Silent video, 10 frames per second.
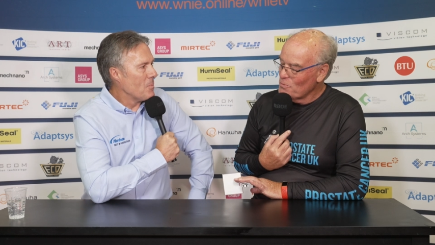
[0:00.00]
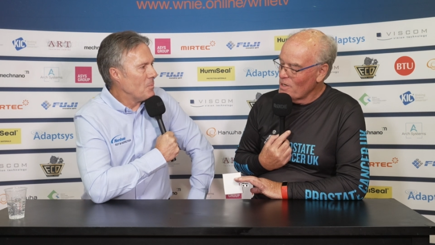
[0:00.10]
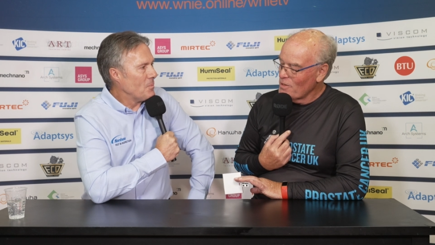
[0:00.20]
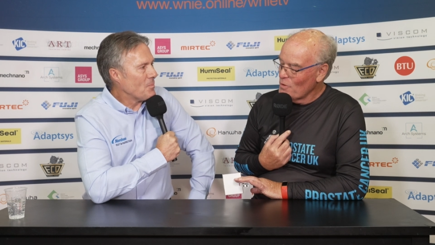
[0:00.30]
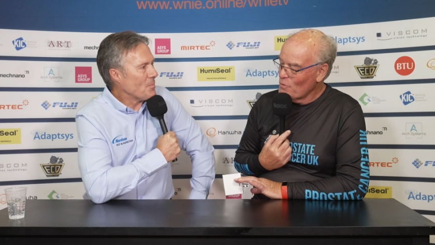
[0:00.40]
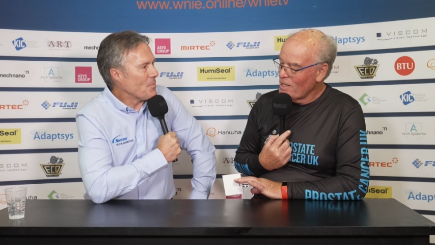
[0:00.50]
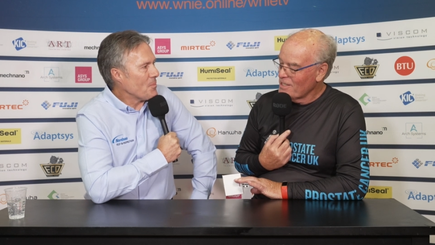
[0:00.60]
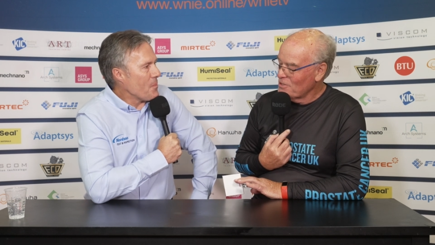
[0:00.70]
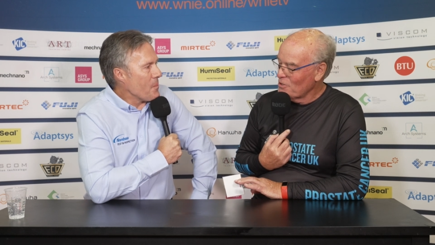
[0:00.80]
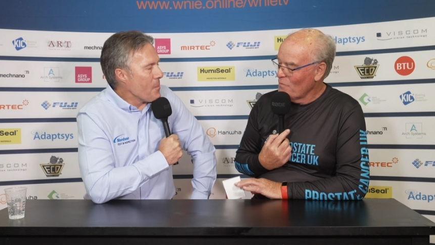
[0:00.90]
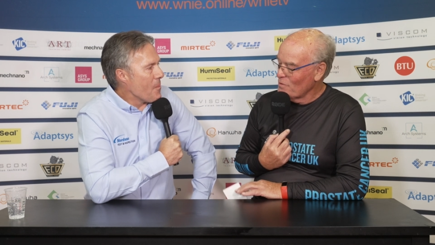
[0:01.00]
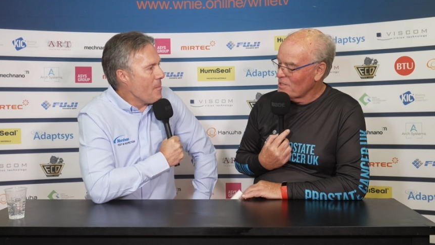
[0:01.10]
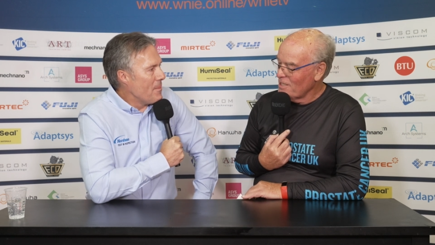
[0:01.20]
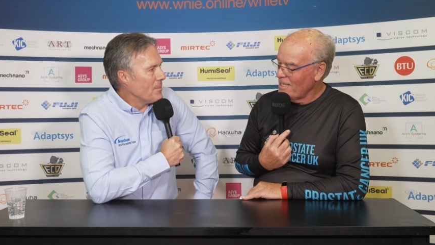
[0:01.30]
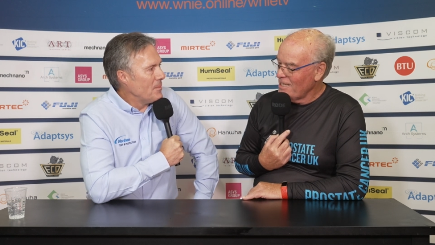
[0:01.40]
Speaker 1: one of the things that
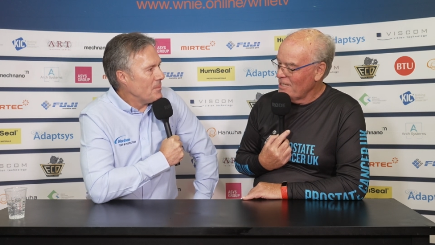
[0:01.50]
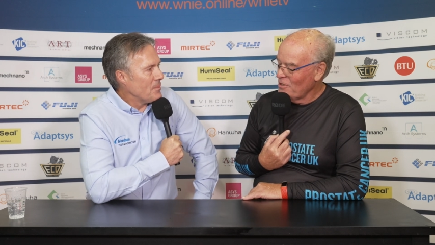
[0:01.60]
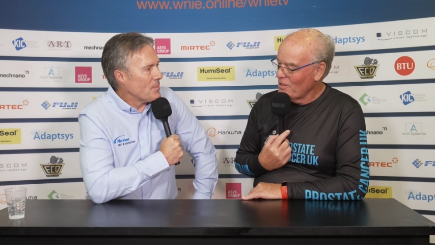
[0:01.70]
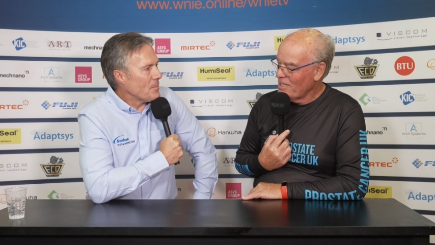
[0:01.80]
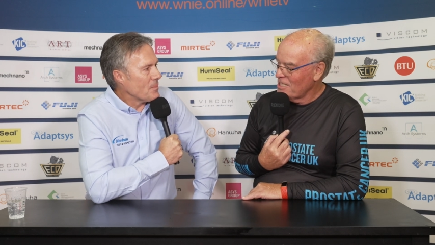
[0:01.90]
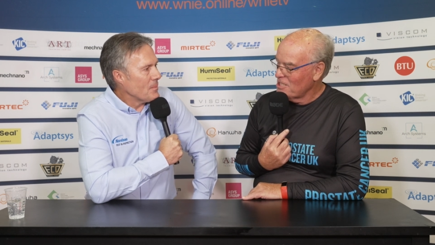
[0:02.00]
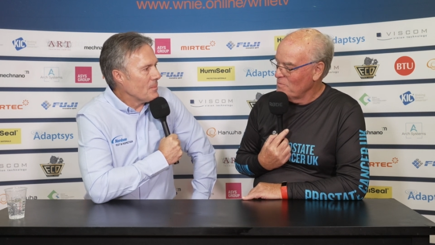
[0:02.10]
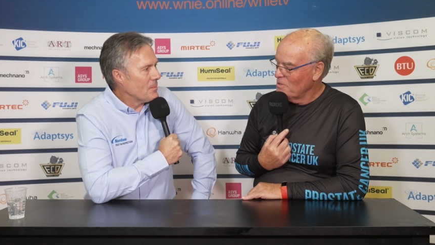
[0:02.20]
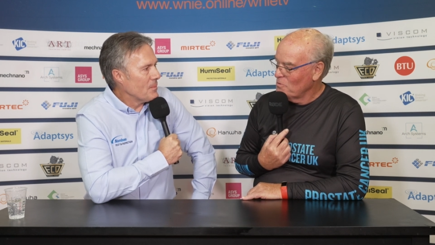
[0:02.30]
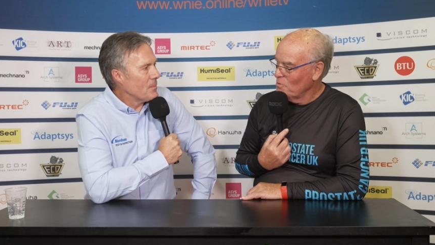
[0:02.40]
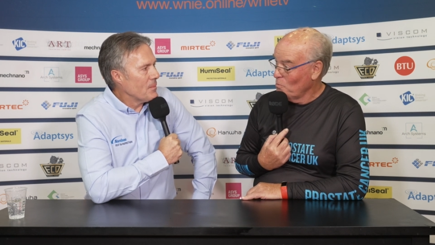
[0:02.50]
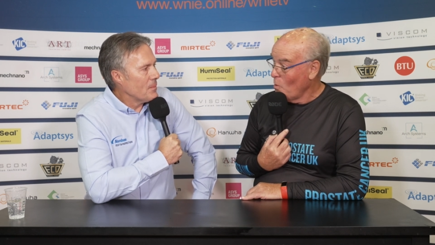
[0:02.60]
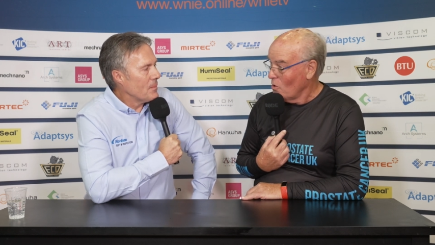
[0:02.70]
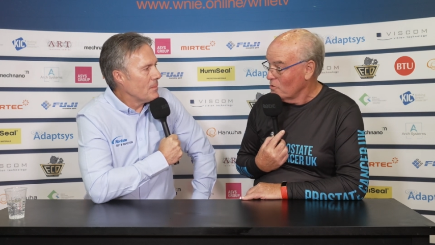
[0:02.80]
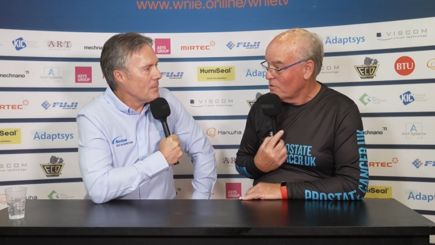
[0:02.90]
obviously uh, a lot of customers would
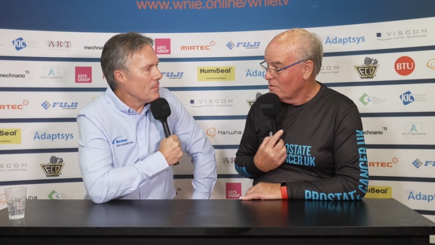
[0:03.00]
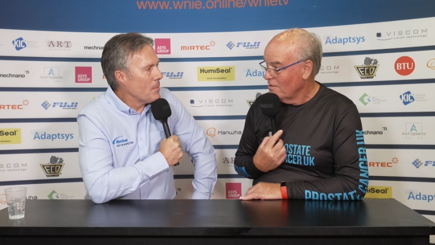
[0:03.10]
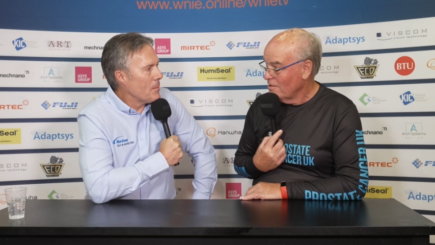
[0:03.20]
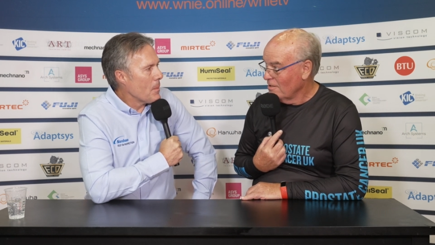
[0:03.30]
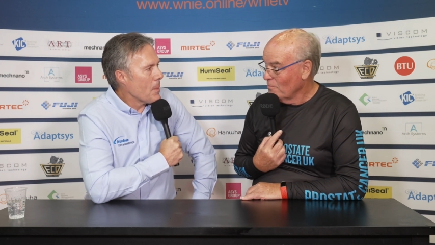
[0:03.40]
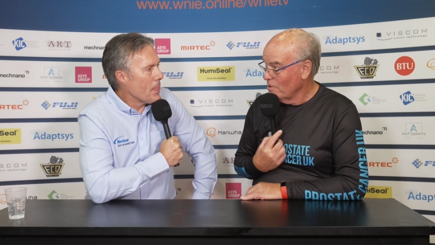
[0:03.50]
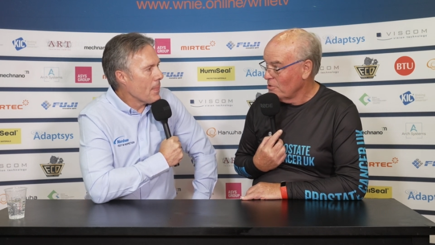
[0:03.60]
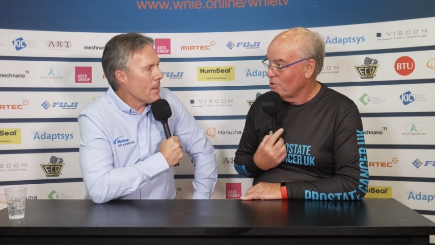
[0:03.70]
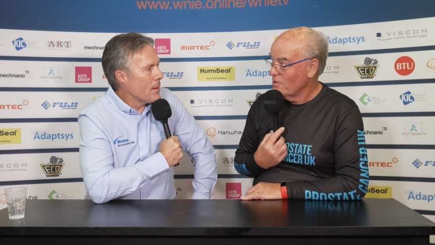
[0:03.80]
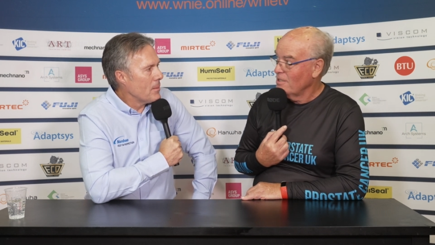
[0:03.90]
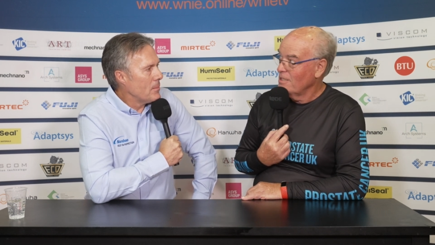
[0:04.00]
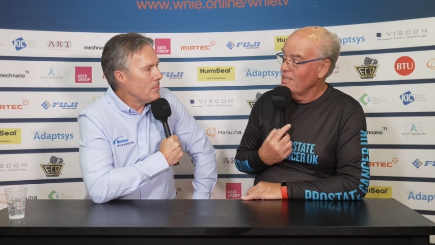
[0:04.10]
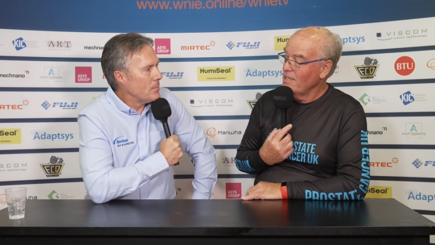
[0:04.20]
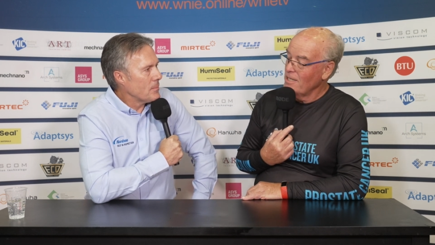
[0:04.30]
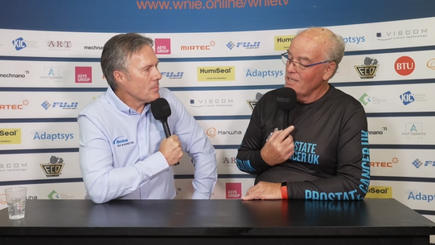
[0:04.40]
want, which
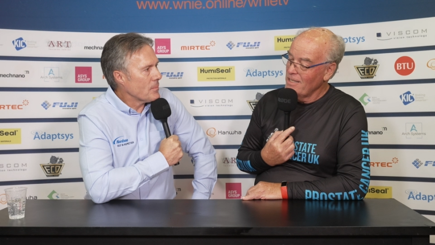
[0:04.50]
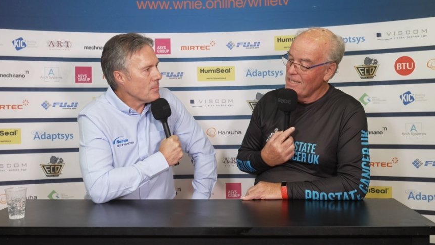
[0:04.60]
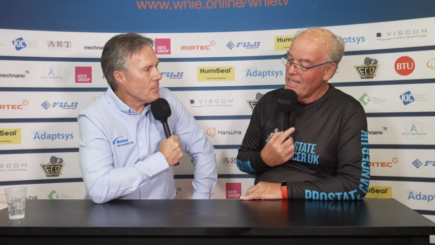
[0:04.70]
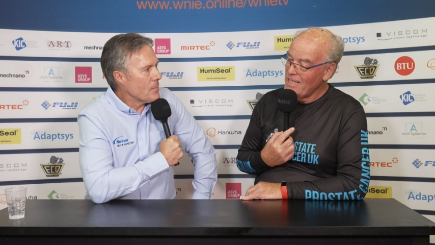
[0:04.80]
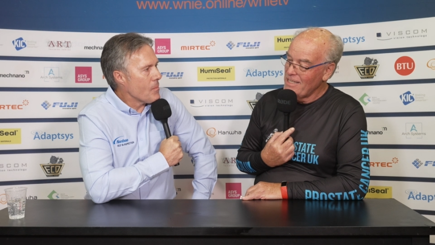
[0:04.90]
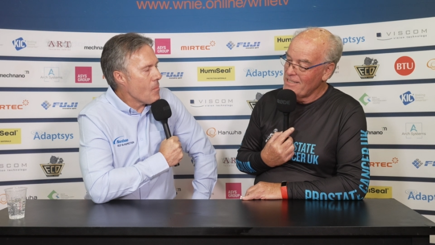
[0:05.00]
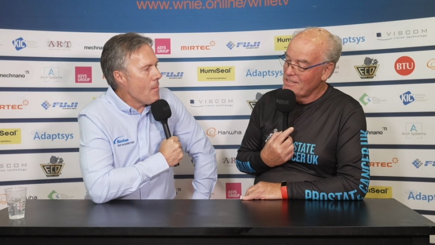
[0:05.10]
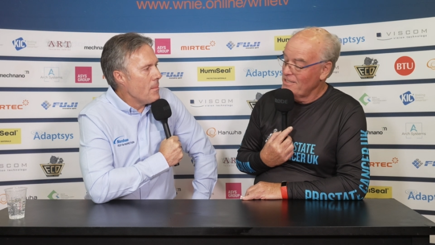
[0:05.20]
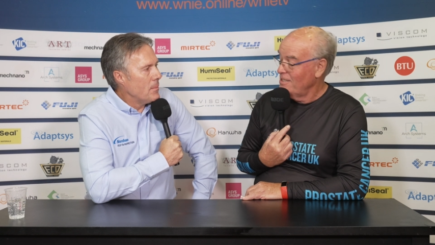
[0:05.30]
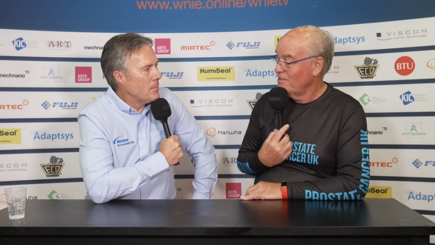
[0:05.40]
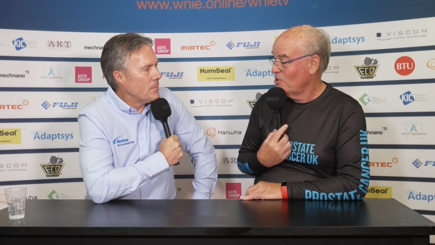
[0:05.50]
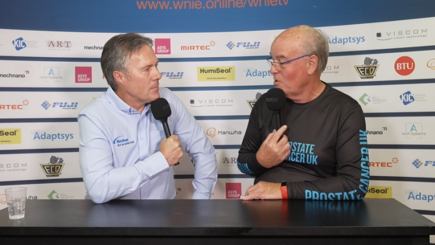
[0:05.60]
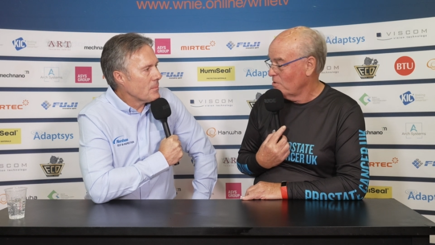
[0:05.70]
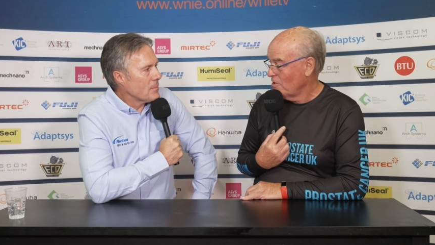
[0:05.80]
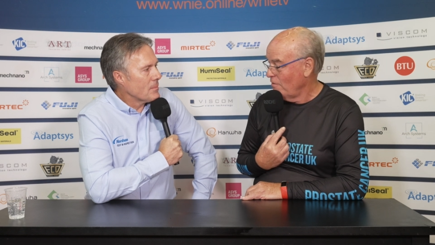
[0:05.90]
uh, is uh,
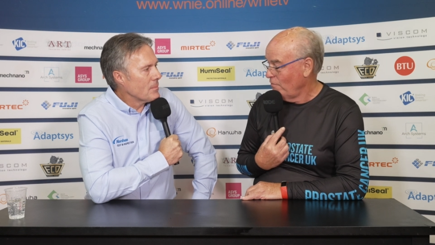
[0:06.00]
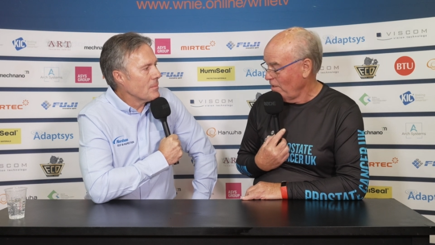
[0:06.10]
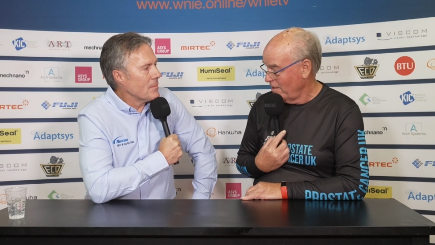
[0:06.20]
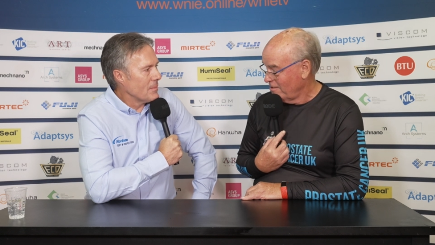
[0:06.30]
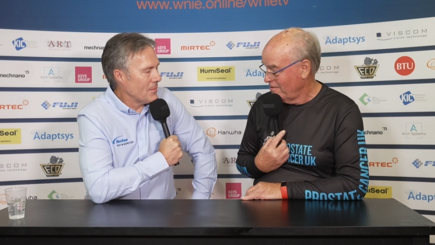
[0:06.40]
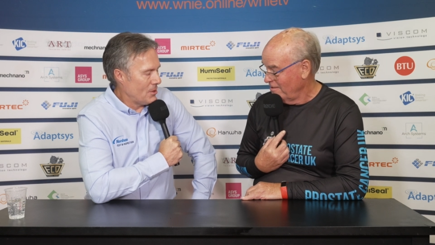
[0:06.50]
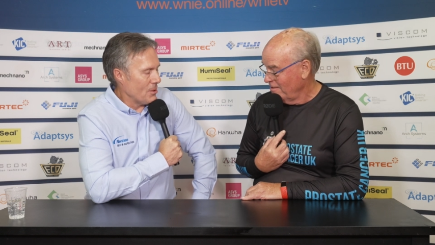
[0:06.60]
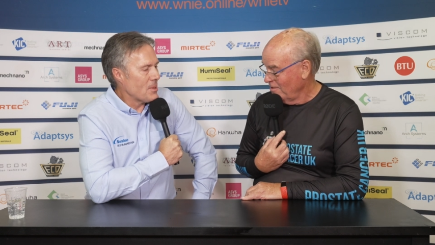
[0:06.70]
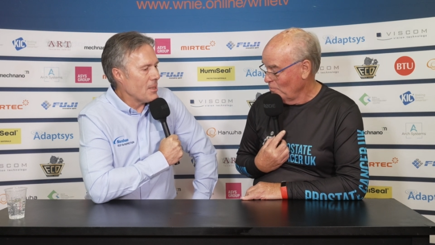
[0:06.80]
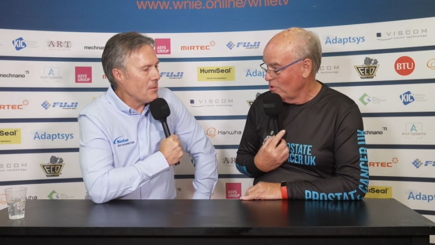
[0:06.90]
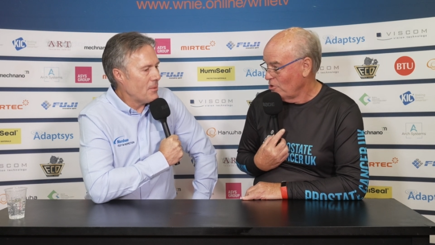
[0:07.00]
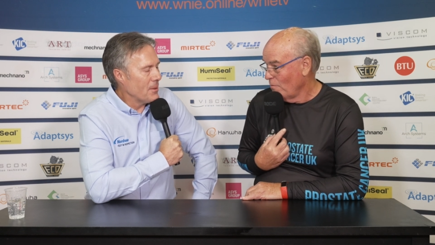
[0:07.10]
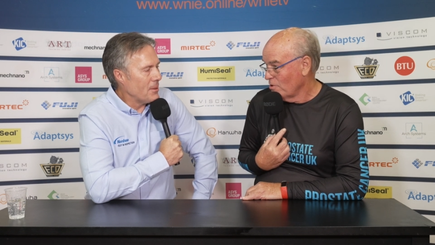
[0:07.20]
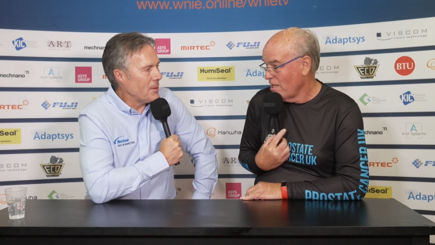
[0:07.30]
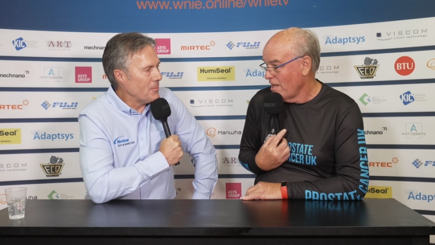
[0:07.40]
topside fillet, topside. which
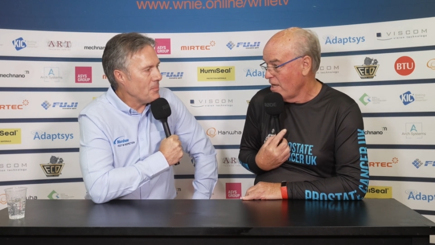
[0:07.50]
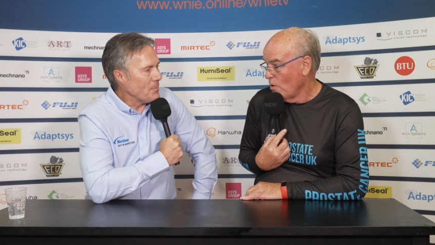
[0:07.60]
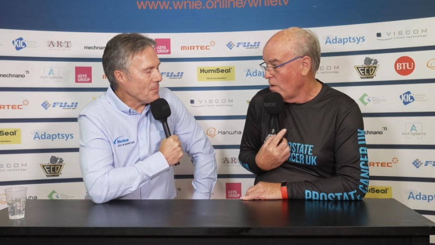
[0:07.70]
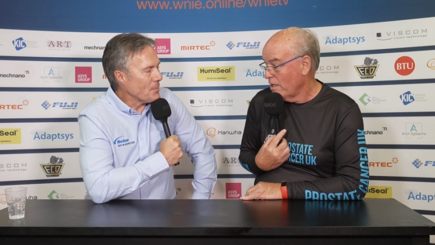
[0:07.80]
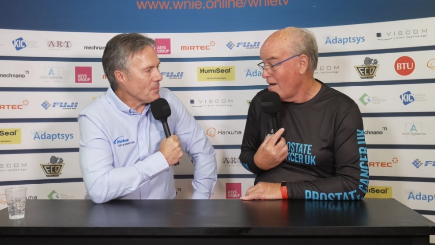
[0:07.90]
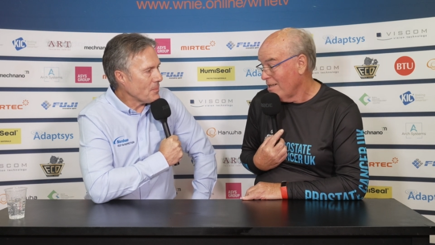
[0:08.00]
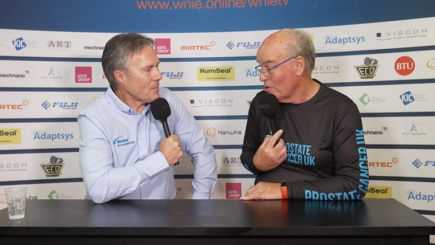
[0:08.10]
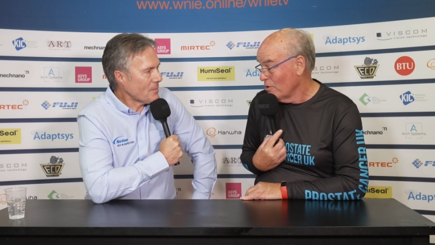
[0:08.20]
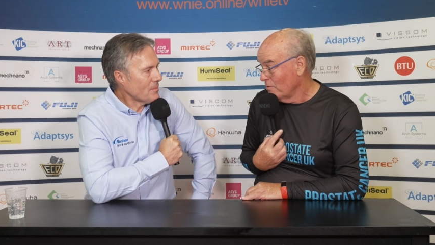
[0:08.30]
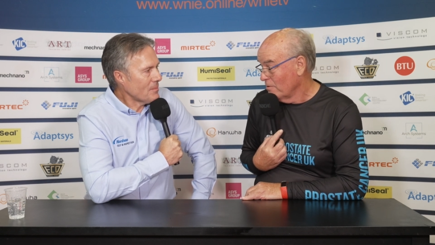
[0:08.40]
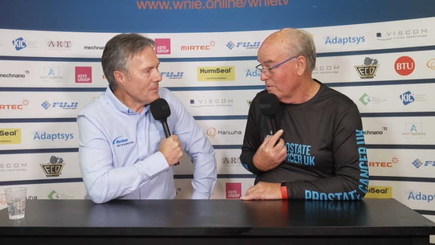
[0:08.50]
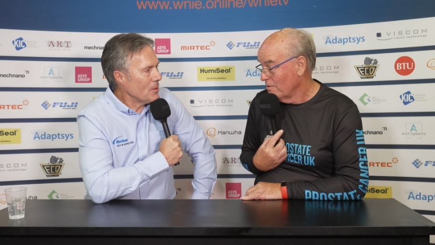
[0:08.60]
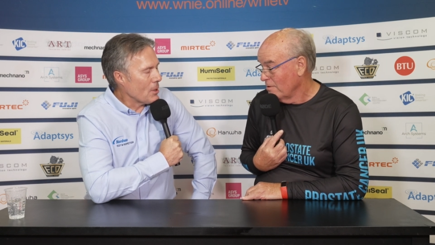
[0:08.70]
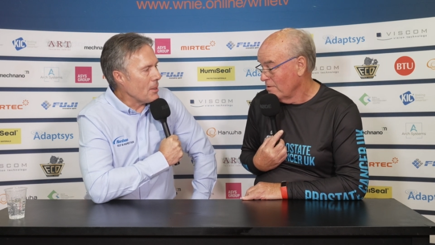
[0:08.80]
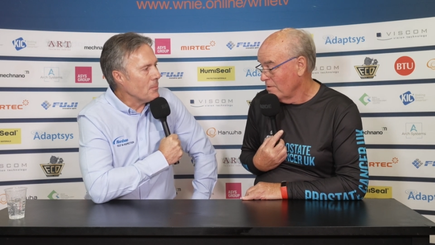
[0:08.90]
obviously AOI can't do.
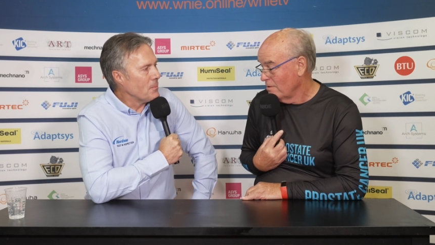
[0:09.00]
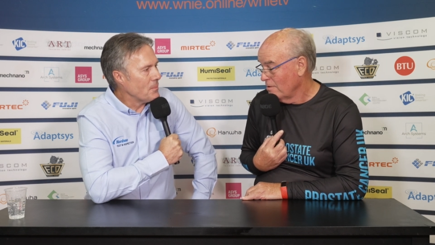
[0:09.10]
Right.